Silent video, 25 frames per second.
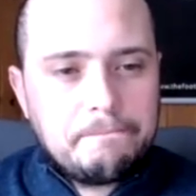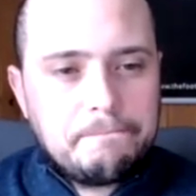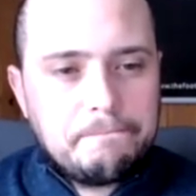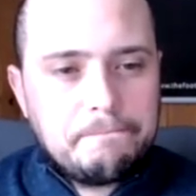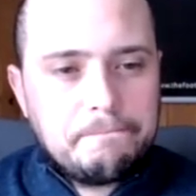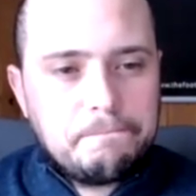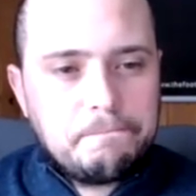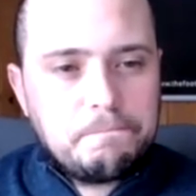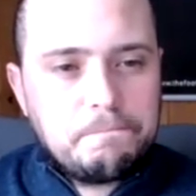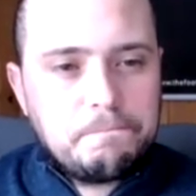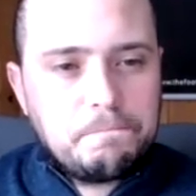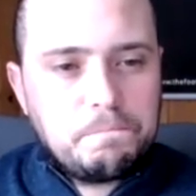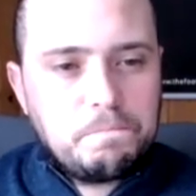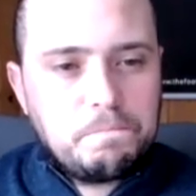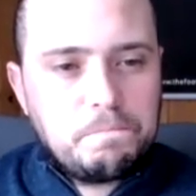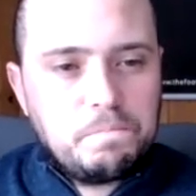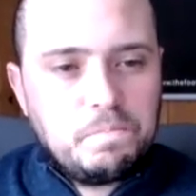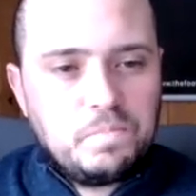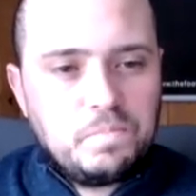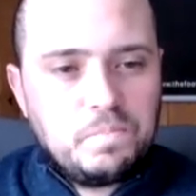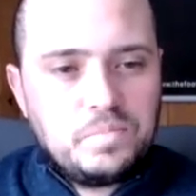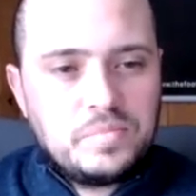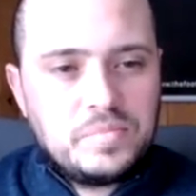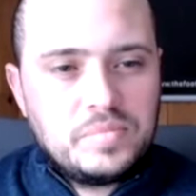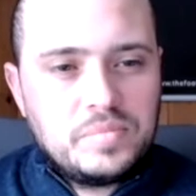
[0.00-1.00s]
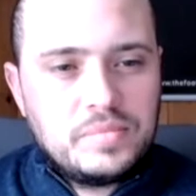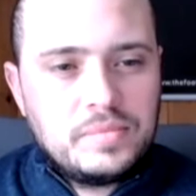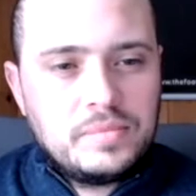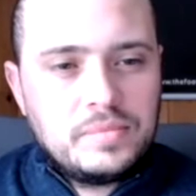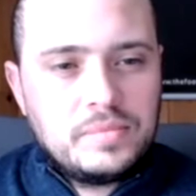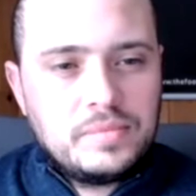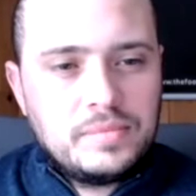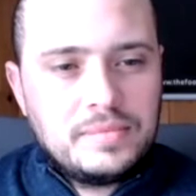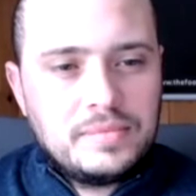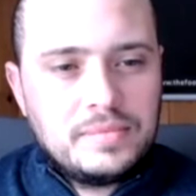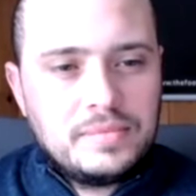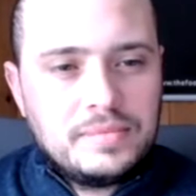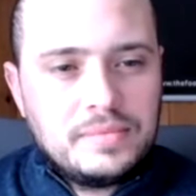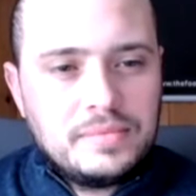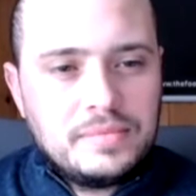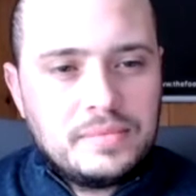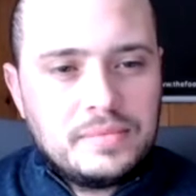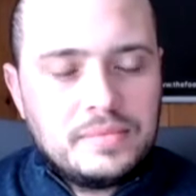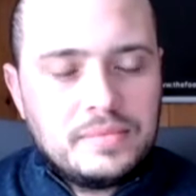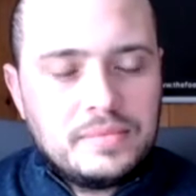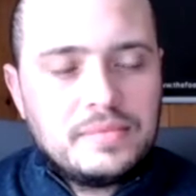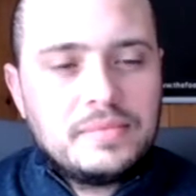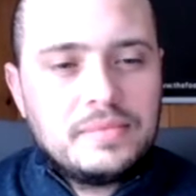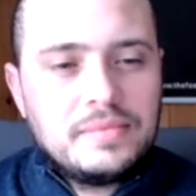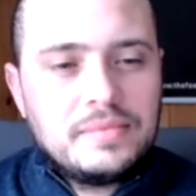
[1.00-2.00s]

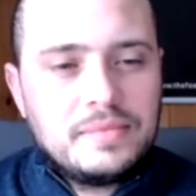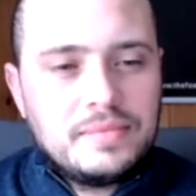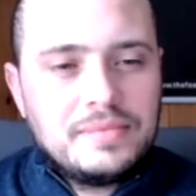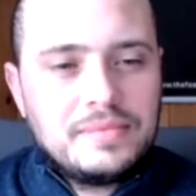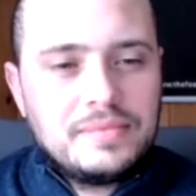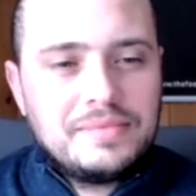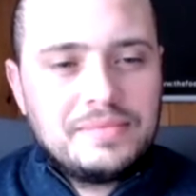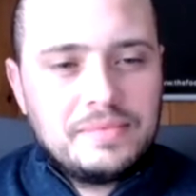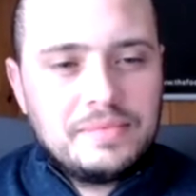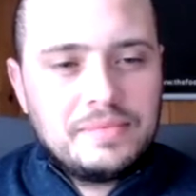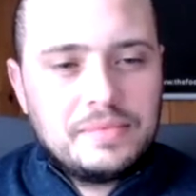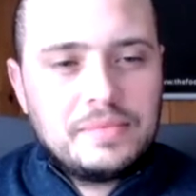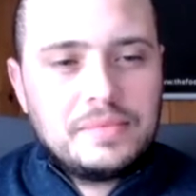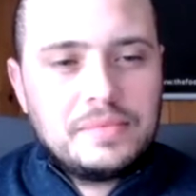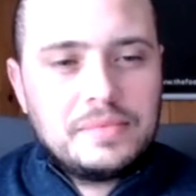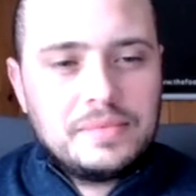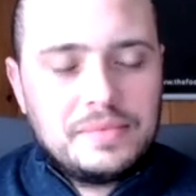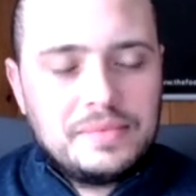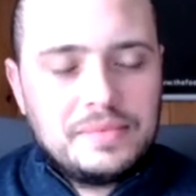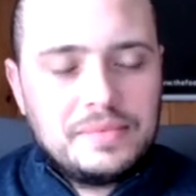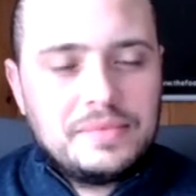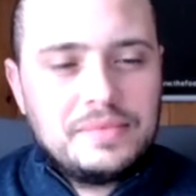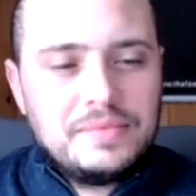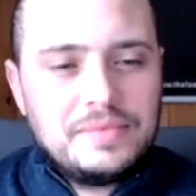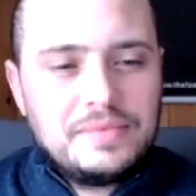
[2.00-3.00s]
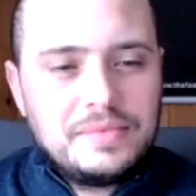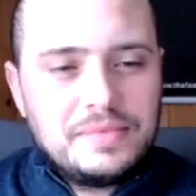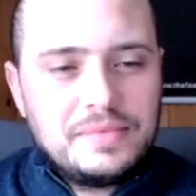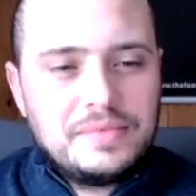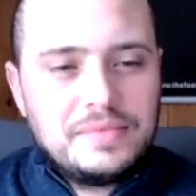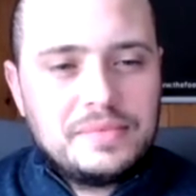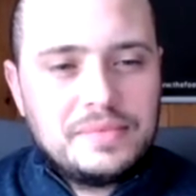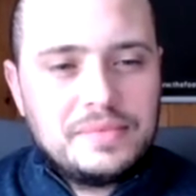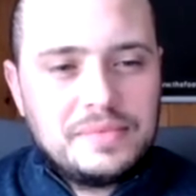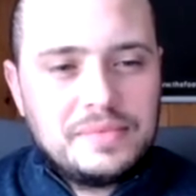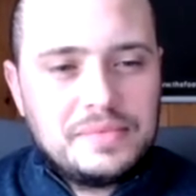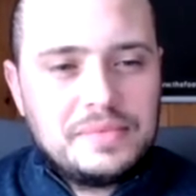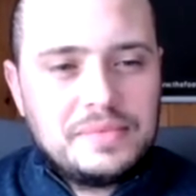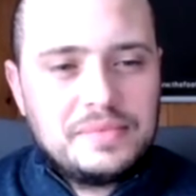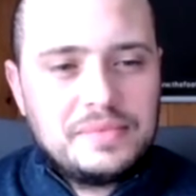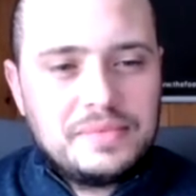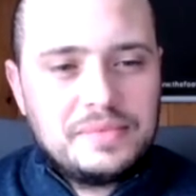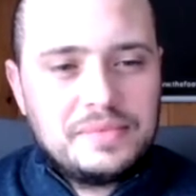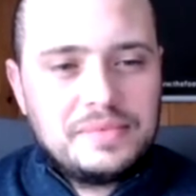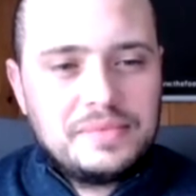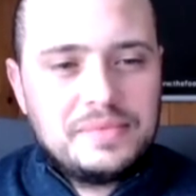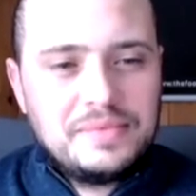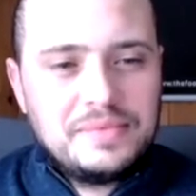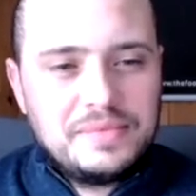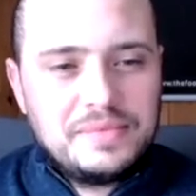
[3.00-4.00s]

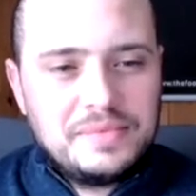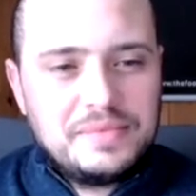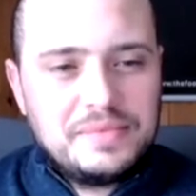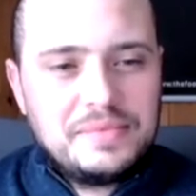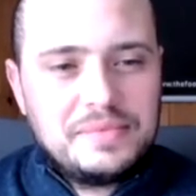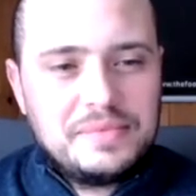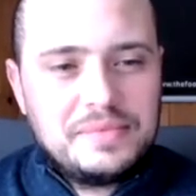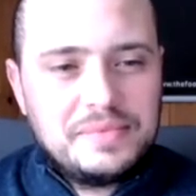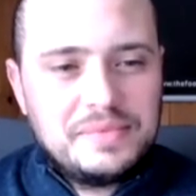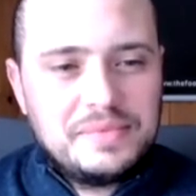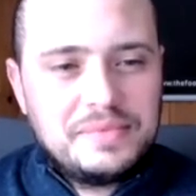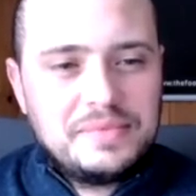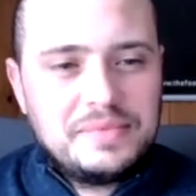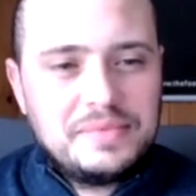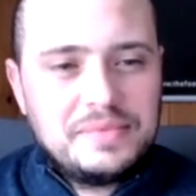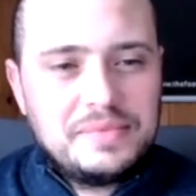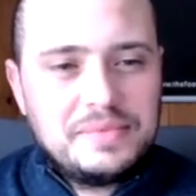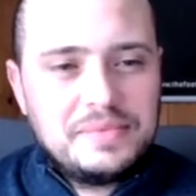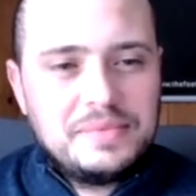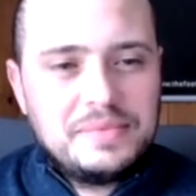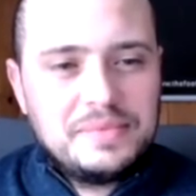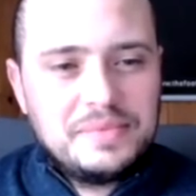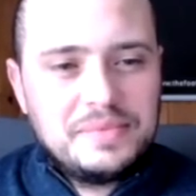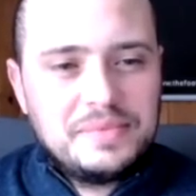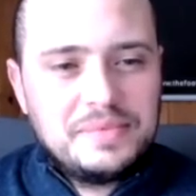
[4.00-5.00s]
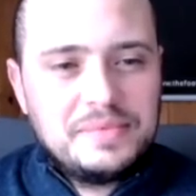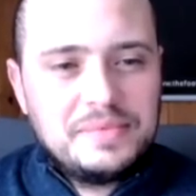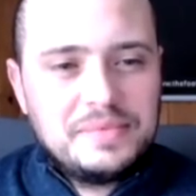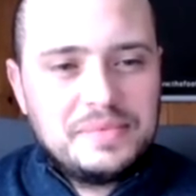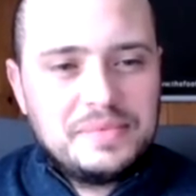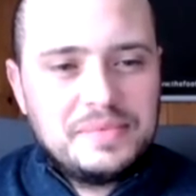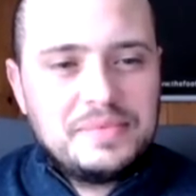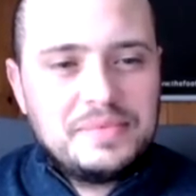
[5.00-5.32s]
(silent)